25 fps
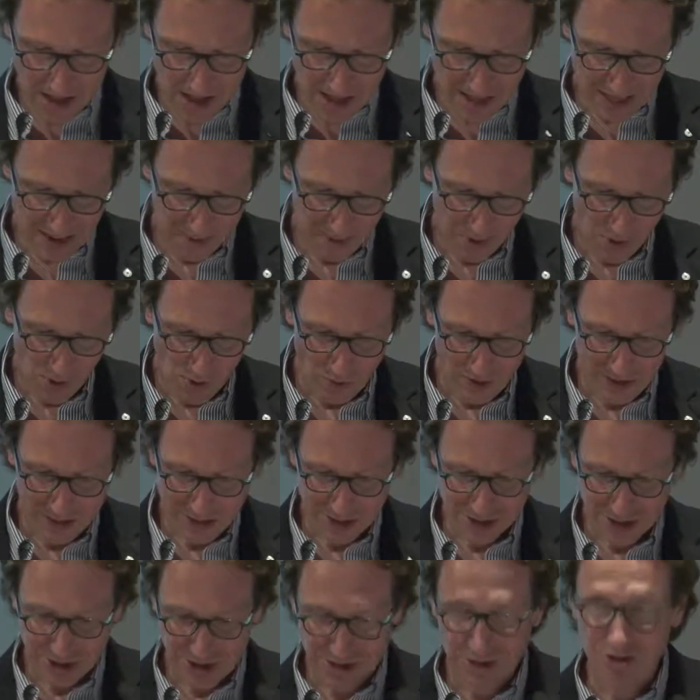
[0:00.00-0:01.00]
The
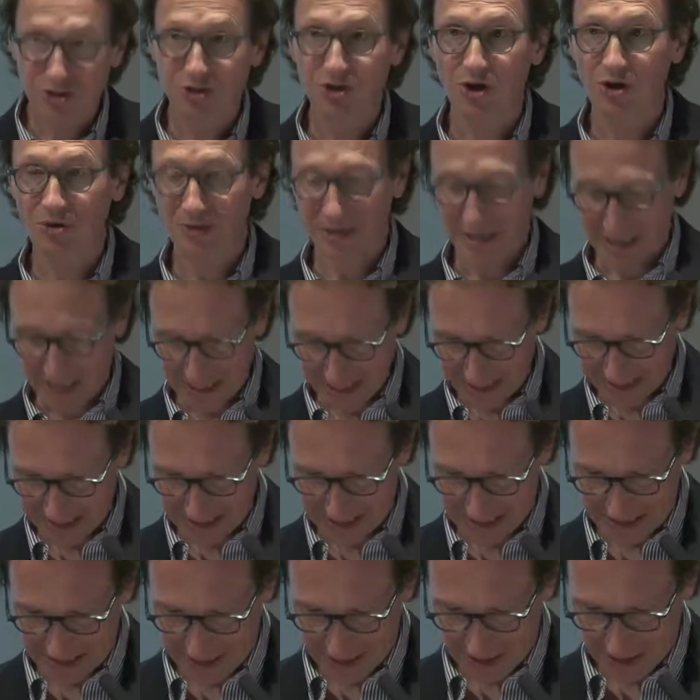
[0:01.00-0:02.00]
Polish
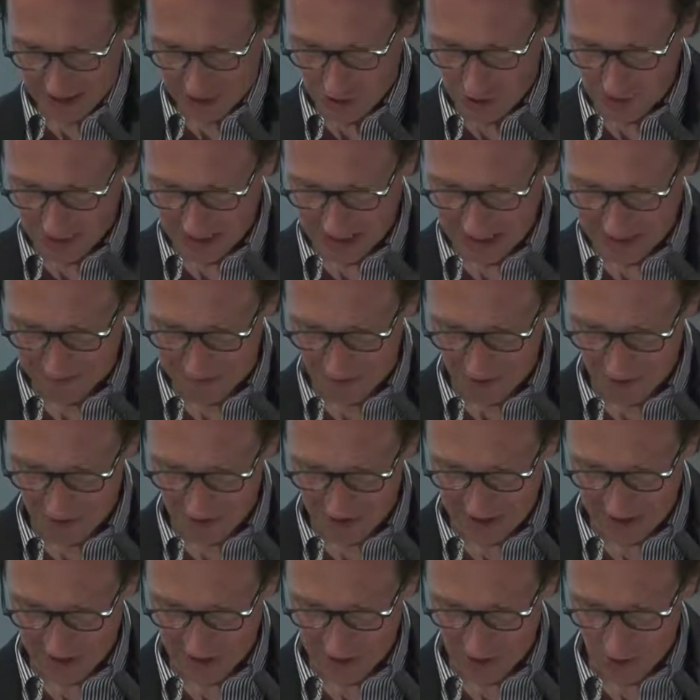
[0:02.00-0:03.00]
journalist,
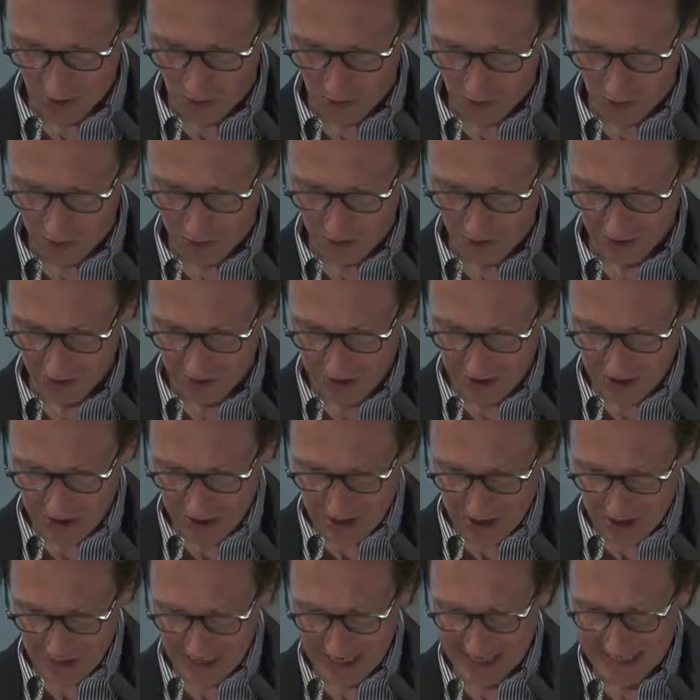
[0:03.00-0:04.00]
correspondent and author
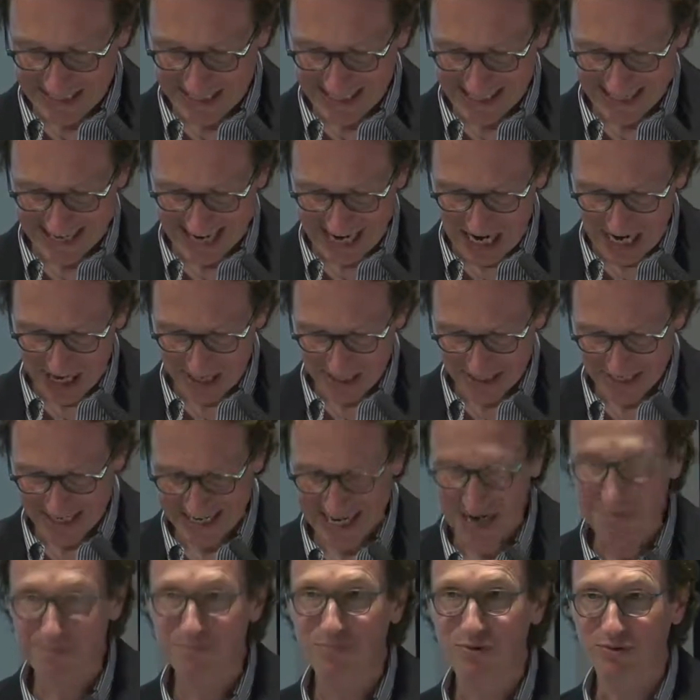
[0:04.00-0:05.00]
Ryszard
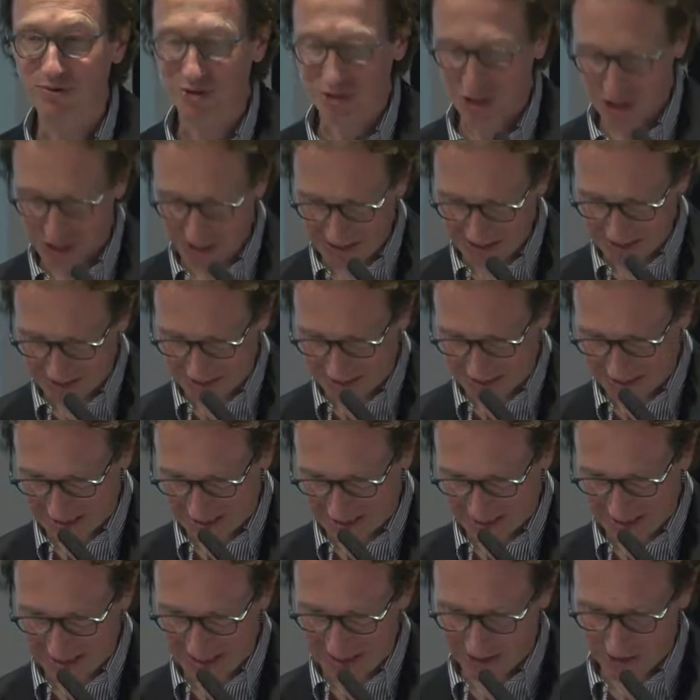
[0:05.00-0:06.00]

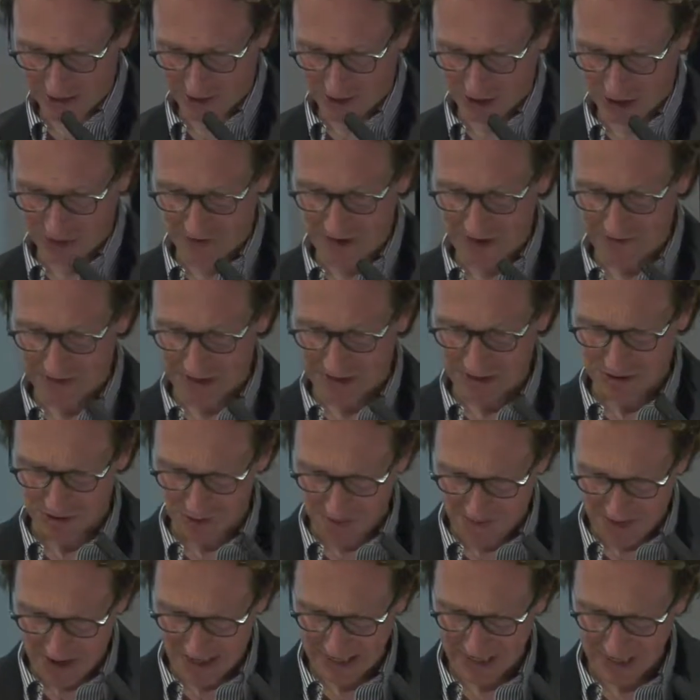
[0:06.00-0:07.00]
Kapuscinski, who traveled to
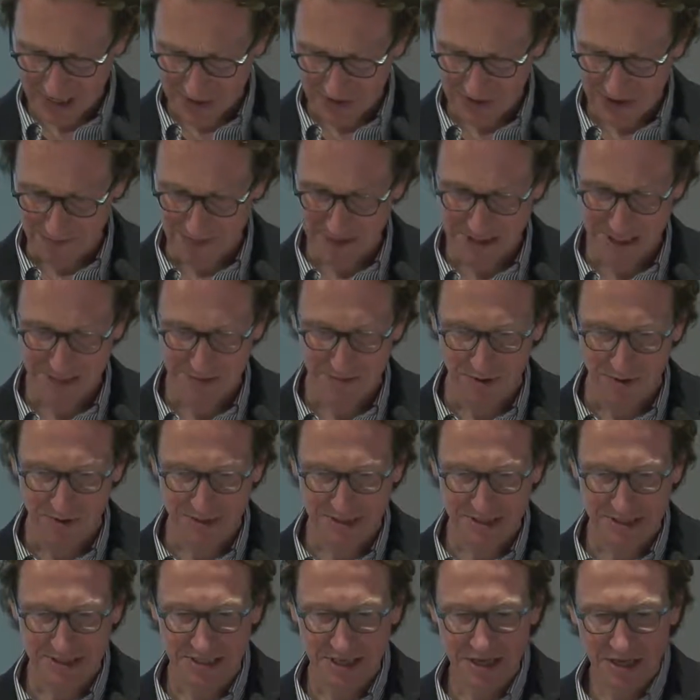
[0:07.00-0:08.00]
many trouble
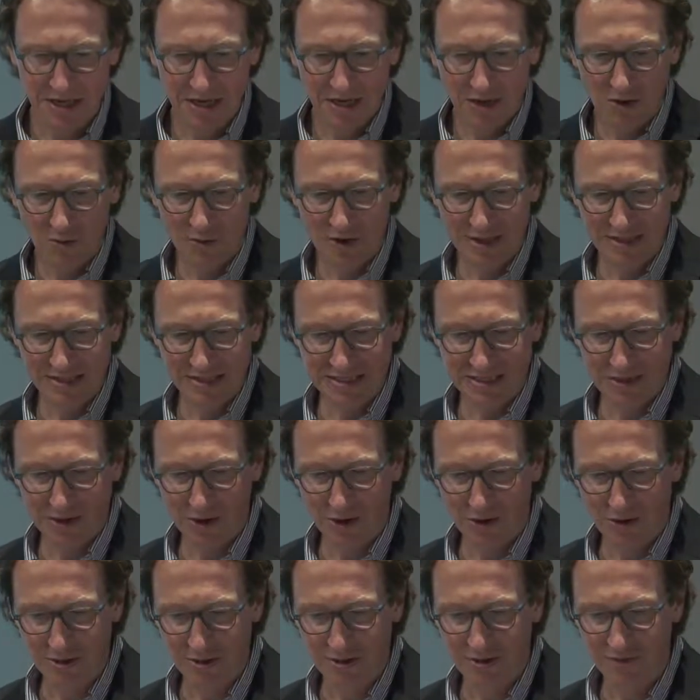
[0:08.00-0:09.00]
spots, once
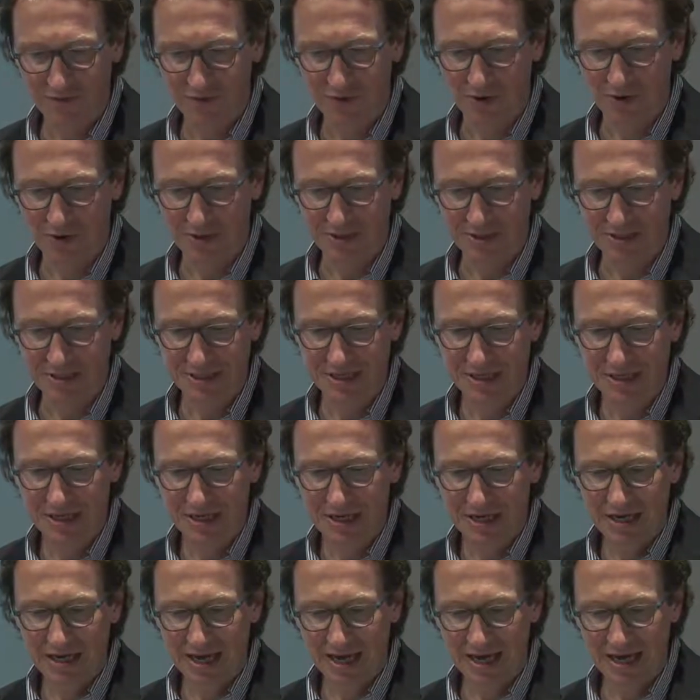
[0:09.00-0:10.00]
called the world
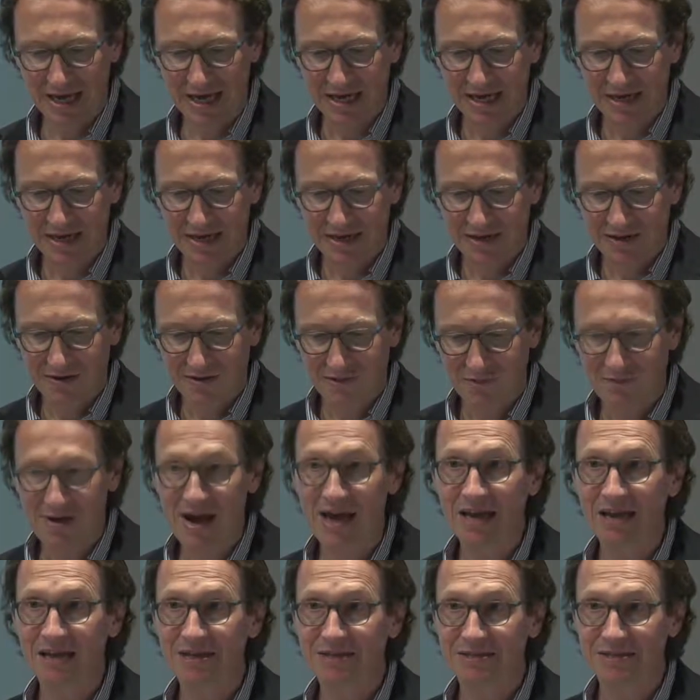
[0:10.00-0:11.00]
a
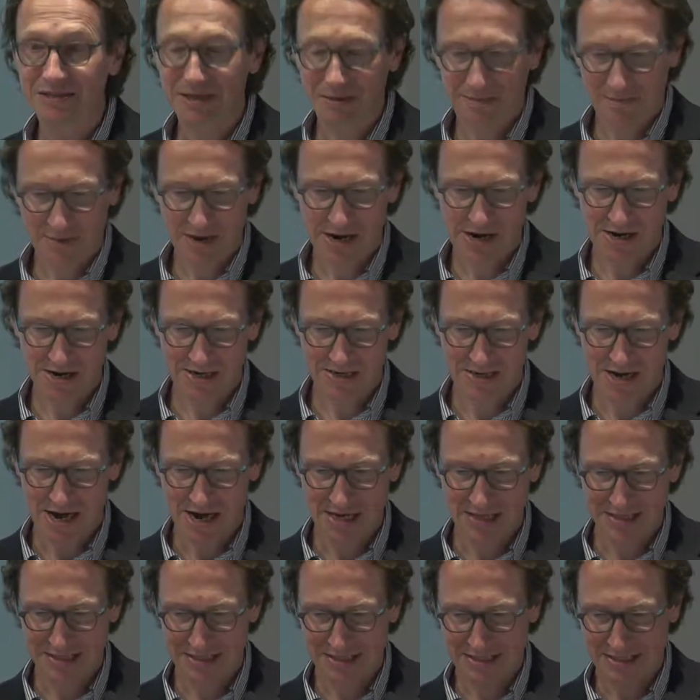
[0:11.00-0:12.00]
violent
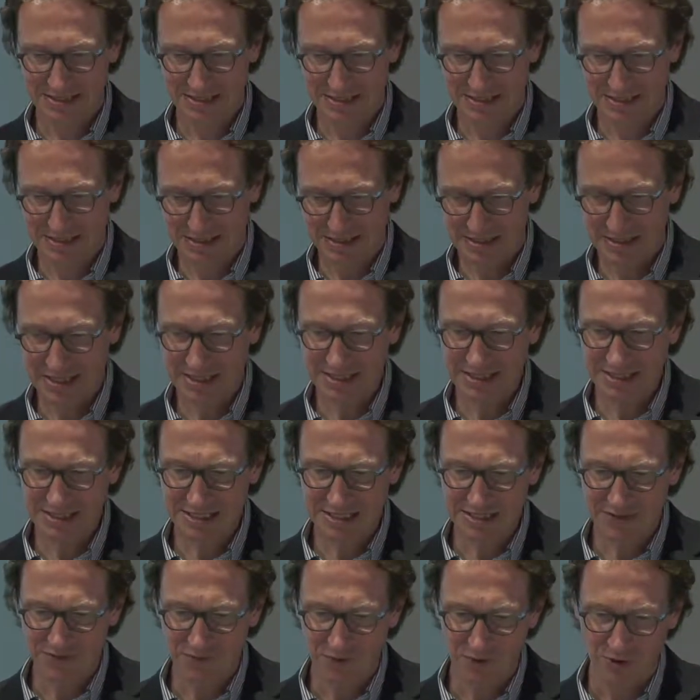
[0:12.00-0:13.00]
paradise. This
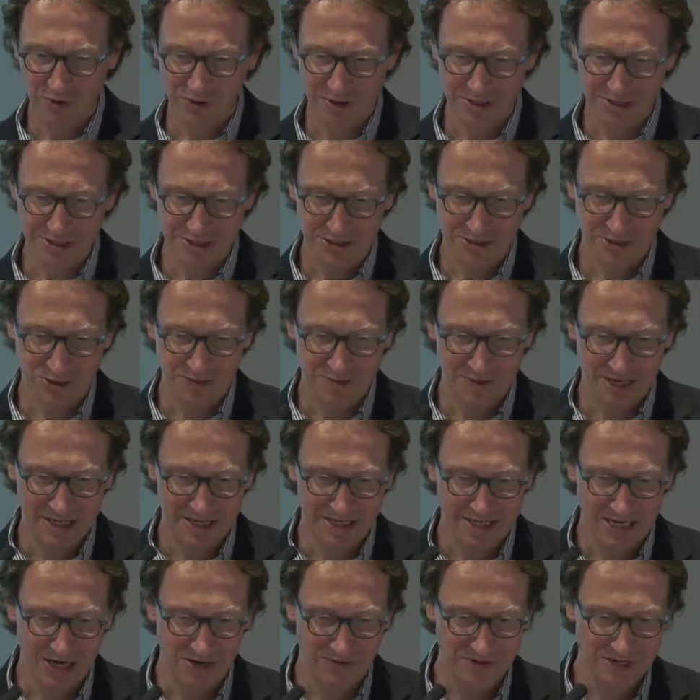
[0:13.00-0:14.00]
is the world
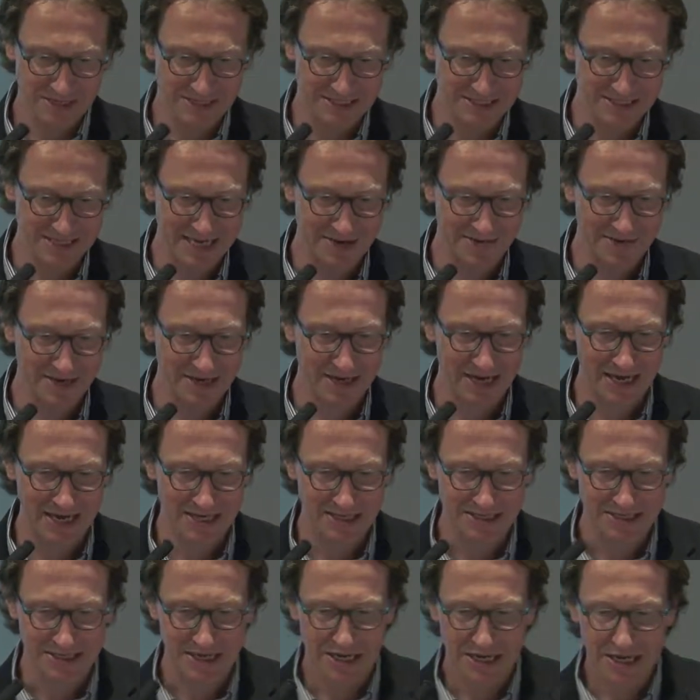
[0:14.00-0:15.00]
humanitarians
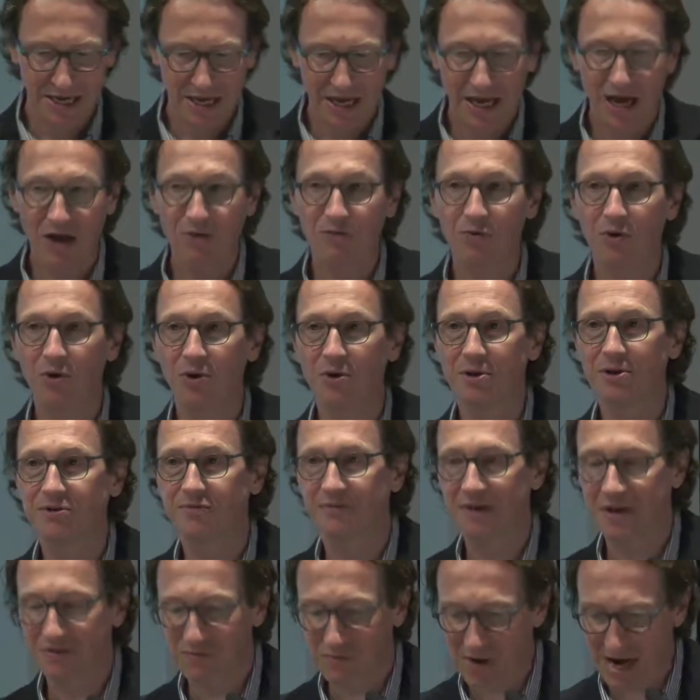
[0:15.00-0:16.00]
navigate, a world
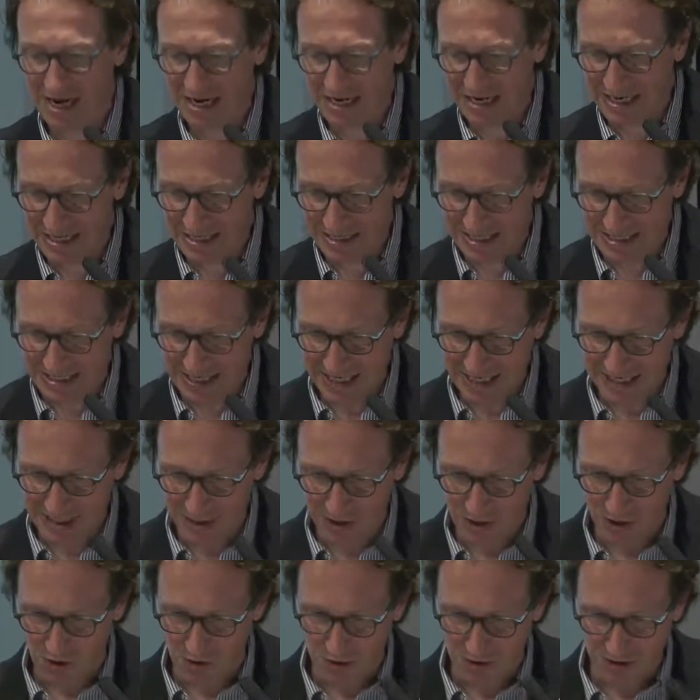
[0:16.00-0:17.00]
where violence is
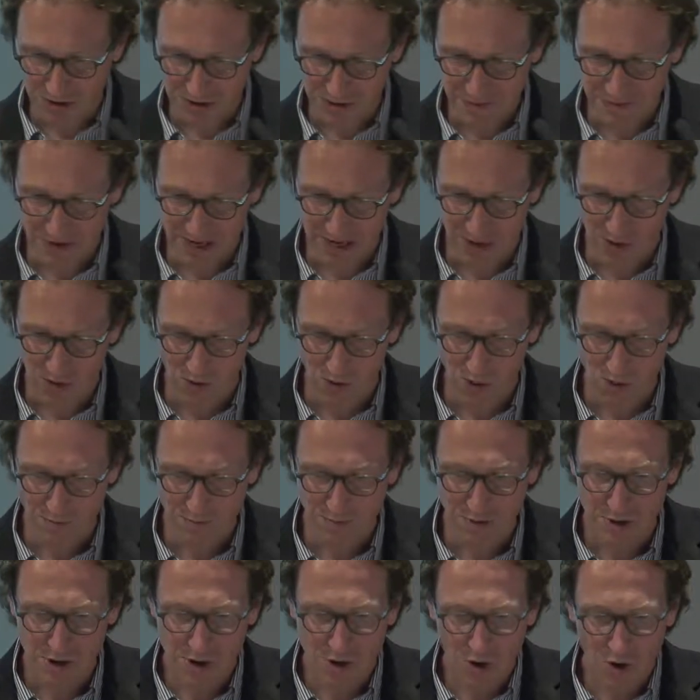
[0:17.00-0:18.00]
conquered by
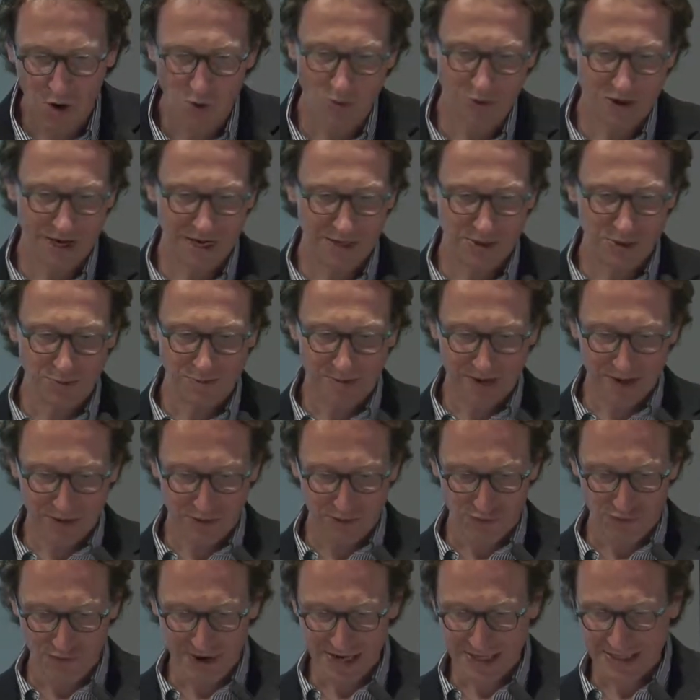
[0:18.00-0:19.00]
hope, only to be
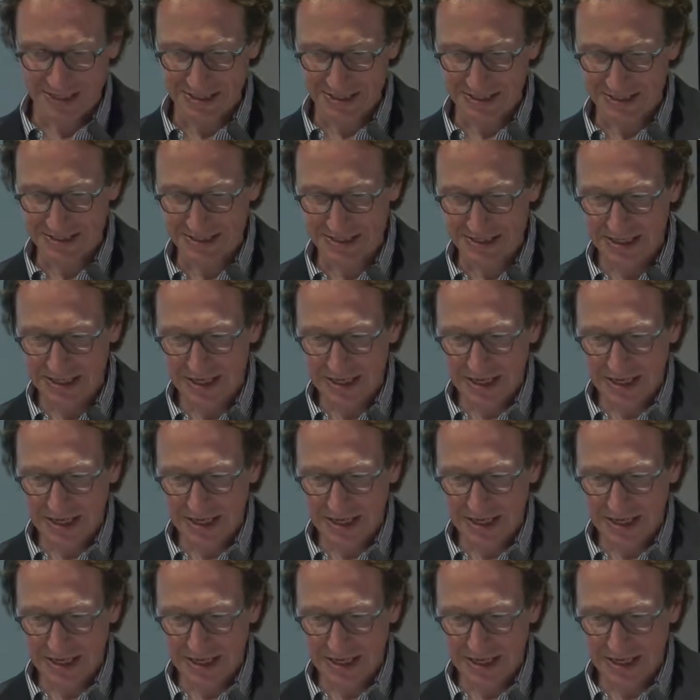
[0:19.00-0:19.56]
threatened